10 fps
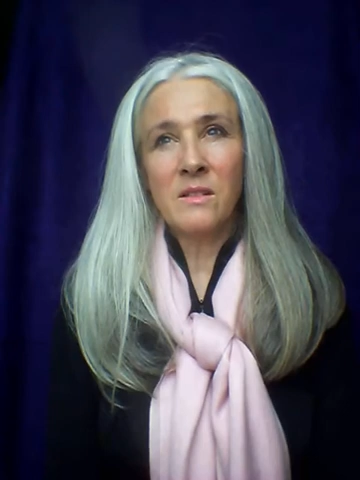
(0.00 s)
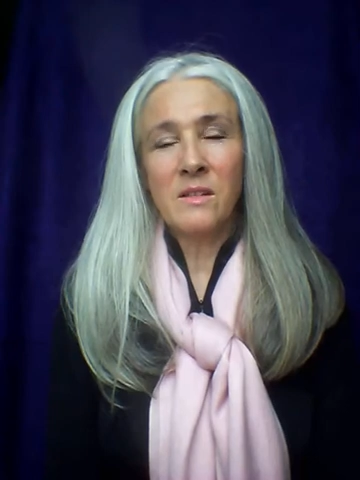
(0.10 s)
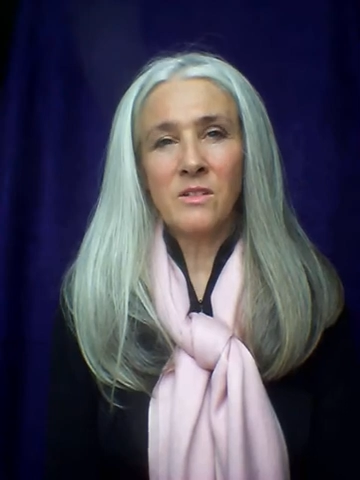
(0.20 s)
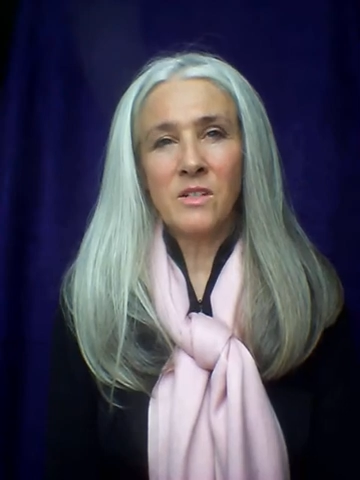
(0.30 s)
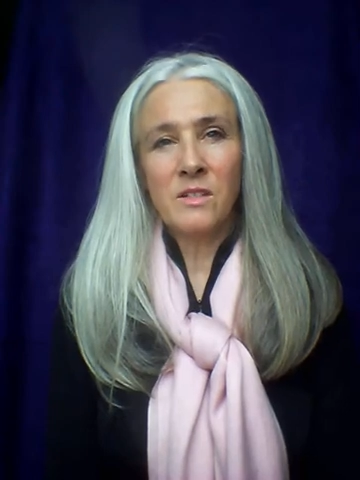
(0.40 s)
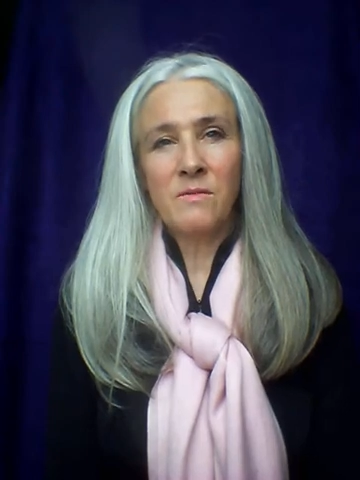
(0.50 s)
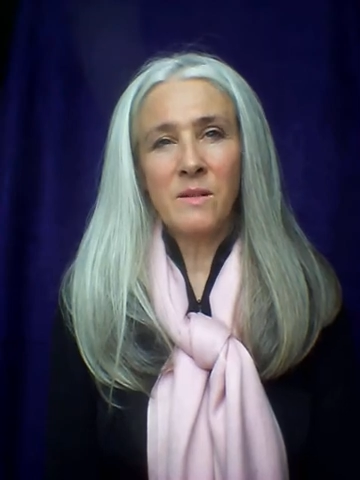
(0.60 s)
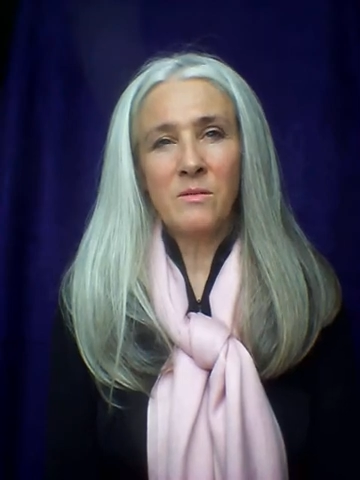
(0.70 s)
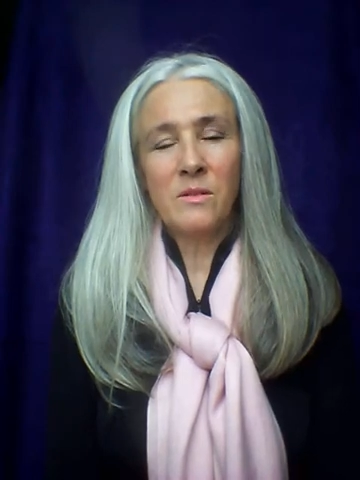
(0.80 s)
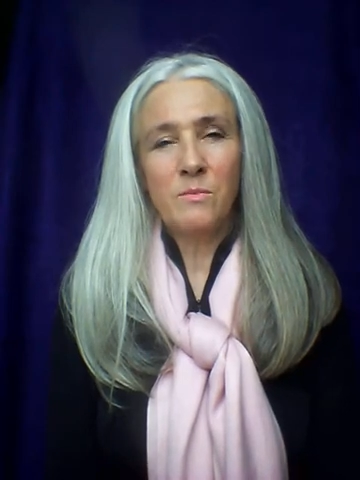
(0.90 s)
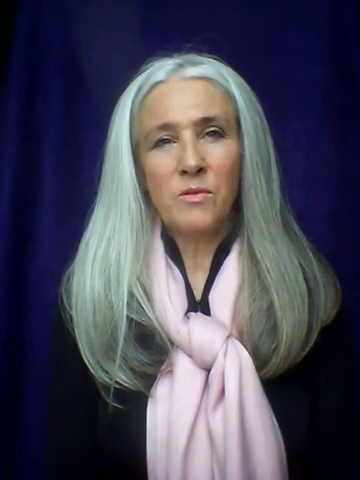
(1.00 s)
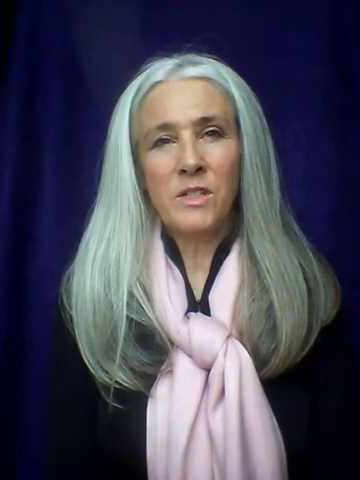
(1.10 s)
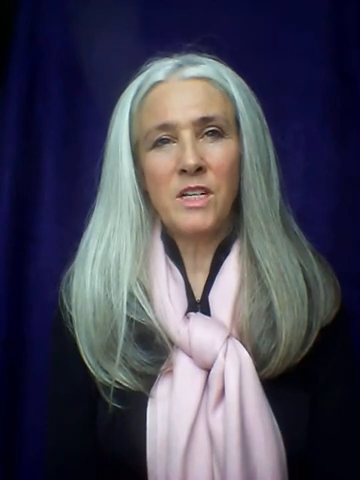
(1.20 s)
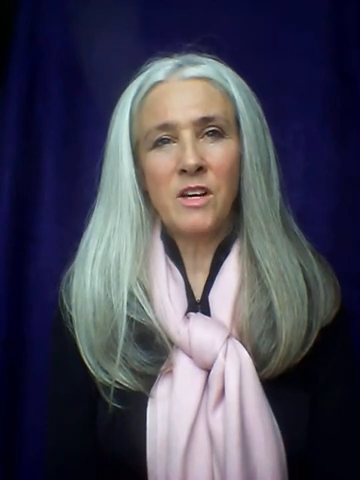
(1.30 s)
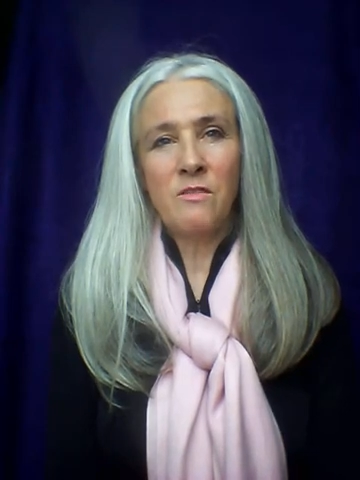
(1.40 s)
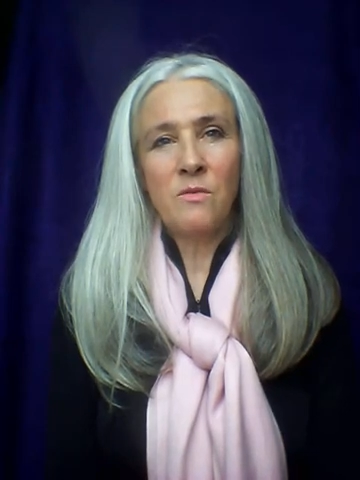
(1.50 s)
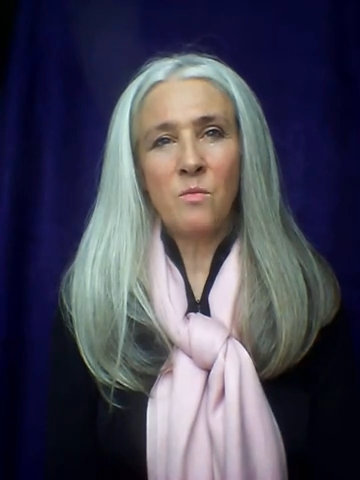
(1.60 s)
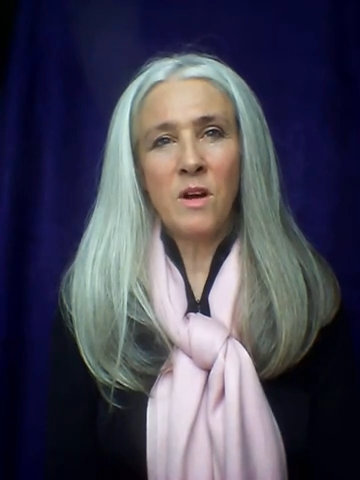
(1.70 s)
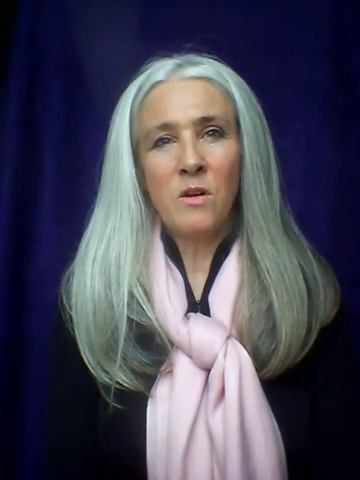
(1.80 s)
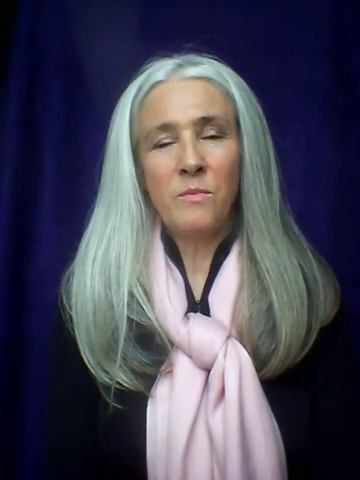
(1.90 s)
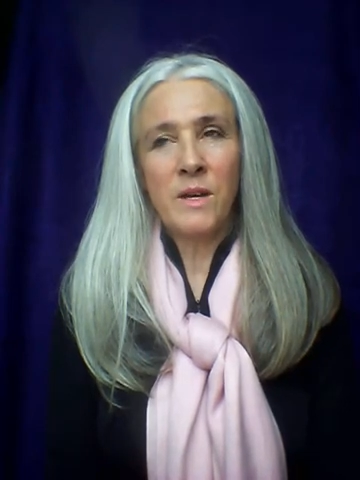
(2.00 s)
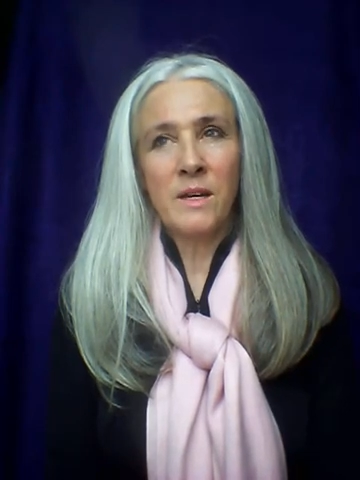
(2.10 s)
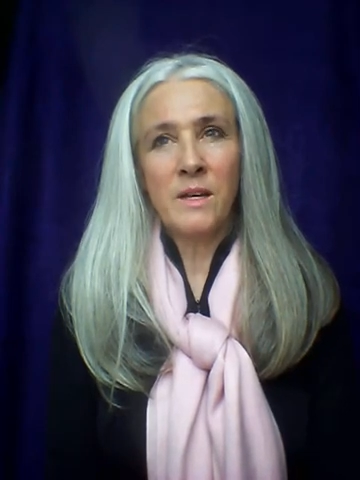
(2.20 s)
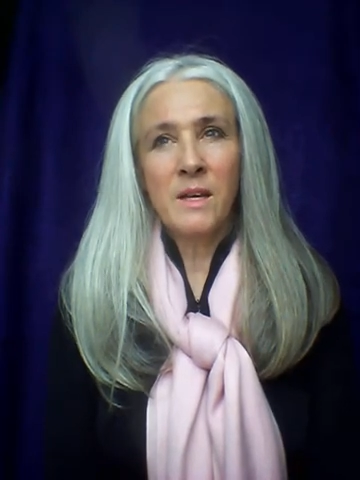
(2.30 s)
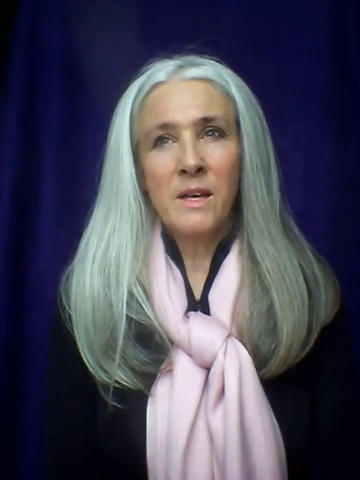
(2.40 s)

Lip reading: and it just feels pretty overwhelming.